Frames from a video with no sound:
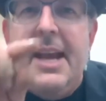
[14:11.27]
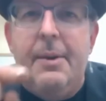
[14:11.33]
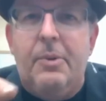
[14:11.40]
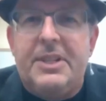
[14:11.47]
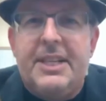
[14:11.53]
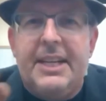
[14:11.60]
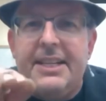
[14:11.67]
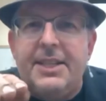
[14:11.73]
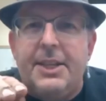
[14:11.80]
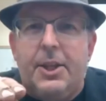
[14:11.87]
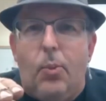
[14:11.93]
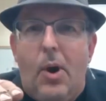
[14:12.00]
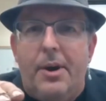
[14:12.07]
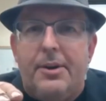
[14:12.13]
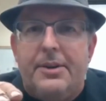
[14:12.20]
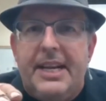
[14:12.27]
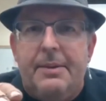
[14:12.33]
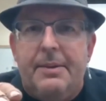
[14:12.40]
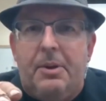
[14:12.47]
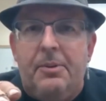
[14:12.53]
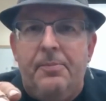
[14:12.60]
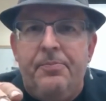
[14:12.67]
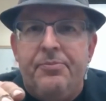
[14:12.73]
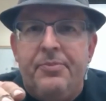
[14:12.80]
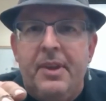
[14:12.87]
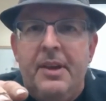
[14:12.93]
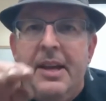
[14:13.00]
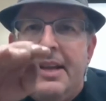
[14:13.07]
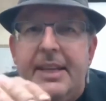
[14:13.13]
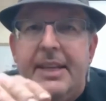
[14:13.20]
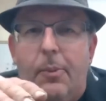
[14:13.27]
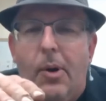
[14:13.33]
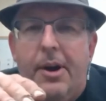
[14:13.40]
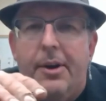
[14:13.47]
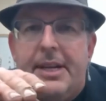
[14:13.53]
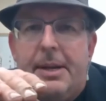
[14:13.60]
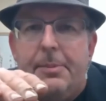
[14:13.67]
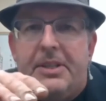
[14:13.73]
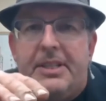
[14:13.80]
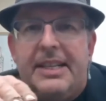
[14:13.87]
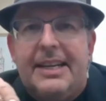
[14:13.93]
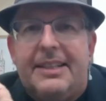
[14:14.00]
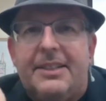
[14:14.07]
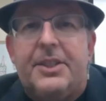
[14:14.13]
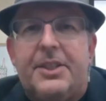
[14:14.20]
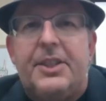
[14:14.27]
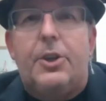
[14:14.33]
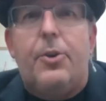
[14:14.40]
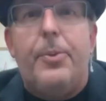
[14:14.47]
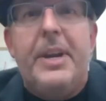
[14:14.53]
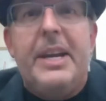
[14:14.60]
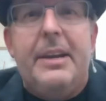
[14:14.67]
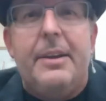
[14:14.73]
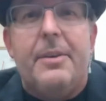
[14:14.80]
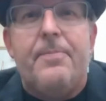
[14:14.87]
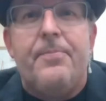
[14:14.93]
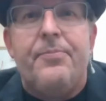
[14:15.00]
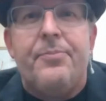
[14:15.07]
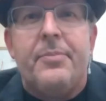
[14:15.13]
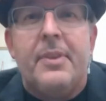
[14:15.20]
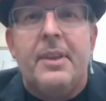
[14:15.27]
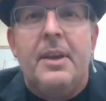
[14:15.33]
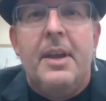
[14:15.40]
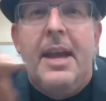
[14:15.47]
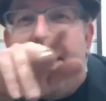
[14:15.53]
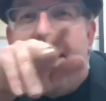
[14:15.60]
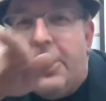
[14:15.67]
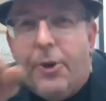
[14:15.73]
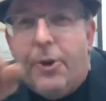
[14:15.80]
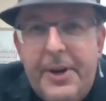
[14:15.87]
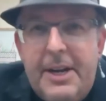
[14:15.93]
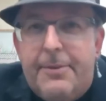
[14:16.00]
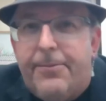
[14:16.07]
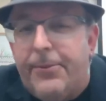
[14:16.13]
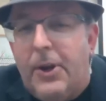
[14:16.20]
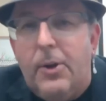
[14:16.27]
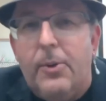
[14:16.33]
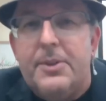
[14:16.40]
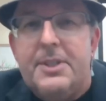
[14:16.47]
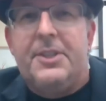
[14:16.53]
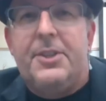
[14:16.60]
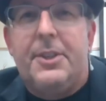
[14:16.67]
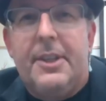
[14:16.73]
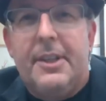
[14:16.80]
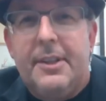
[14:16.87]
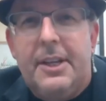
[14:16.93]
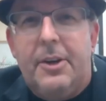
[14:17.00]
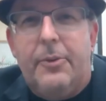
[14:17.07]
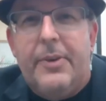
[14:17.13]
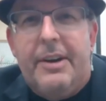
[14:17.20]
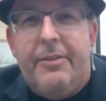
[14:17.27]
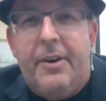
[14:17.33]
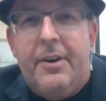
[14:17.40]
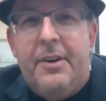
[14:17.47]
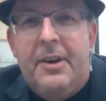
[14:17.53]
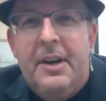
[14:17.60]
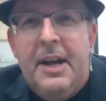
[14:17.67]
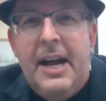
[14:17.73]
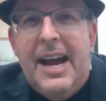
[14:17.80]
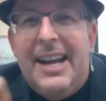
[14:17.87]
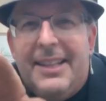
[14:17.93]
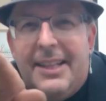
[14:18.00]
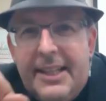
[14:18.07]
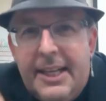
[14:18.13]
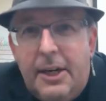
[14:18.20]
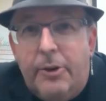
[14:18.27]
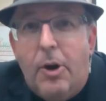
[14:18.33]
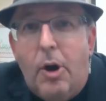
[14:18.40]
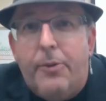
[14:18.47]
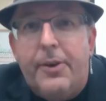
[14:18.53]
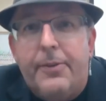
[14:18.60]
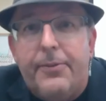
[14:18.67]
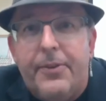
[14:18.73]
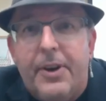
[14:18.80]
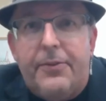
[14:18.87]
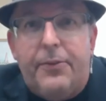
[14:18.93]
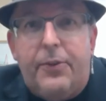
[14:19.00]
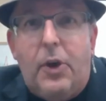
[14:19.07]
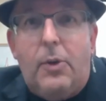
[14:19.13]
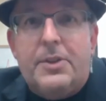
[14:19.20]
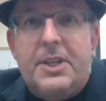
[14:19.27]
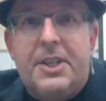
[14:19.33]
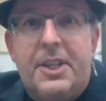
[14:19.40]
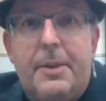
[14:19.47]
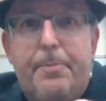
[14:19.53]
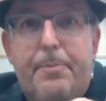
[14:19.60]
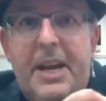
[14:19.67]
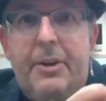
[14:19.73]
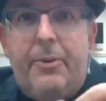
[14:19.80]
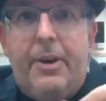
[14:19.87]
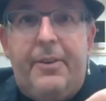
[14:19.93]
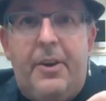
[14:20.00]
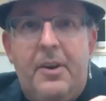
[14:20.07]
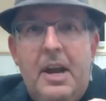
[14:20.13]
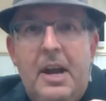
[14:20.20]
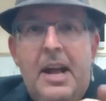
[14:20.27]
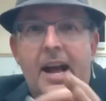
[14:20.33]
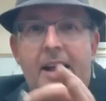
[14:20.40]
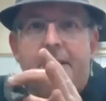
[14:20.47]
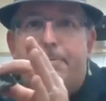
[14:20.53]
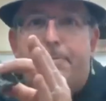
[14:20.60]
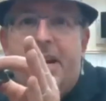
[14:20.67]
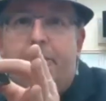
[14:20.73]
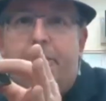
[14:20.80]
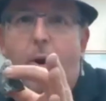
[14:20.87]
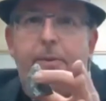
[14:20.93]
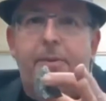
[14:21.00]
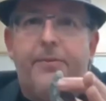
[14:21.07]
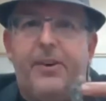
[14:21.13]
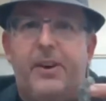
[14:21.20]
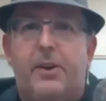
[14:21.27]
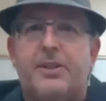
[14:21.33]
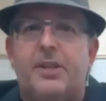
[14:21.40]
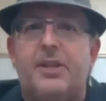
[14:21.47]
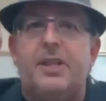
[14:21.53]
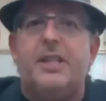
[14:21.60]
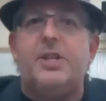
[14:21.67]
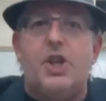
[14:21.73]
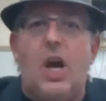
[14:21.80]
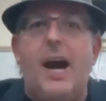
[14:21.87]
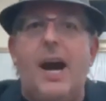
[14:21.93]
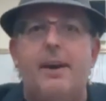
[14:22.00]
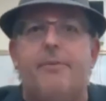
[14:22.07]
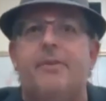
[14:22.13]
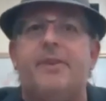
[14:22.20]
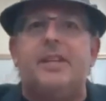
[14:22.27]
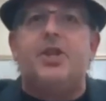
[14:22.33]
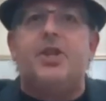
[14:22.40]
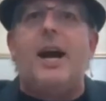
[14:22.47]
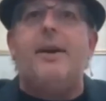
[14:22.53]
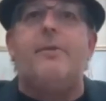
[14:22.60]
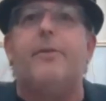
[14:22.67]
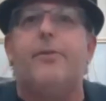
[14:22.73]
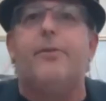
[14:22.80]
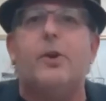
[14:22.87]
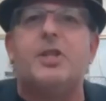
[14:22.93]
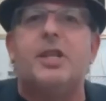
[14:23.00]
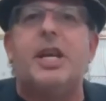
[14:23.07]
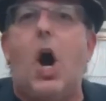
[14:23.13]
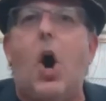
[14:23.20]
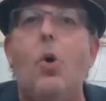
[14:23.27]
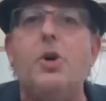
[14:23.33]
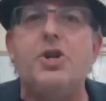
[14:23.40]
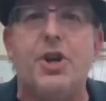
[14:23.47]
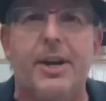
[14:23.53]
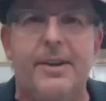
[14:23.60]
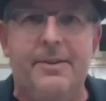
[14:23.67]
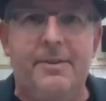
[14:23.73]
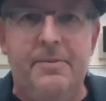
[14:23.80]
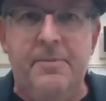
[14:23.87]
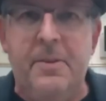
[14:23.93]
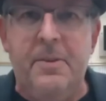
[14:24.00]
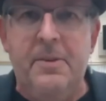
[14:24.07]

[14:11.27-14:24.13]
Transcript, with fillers: and once it gets to the water table, that water table is connected to the creek. And the creek flows into the little river, and the little river flows into the big river, and the big river flows into the giant river, the giant river flows into the ocean.